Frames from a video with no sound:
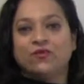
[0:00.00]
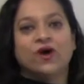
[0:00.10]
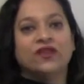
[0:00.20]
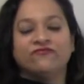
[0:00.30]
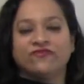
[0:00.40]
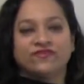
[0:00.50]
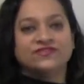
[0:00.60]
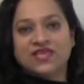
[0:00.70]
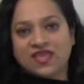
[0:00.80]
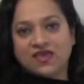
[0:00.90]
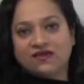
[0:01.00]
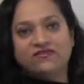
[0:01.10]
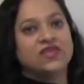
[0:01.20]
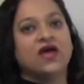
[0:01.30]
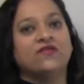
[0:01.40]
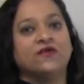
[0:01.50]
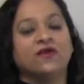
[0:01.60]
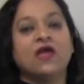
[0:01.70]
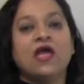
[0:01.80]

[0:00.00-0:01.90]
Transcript: one for the sake of the other.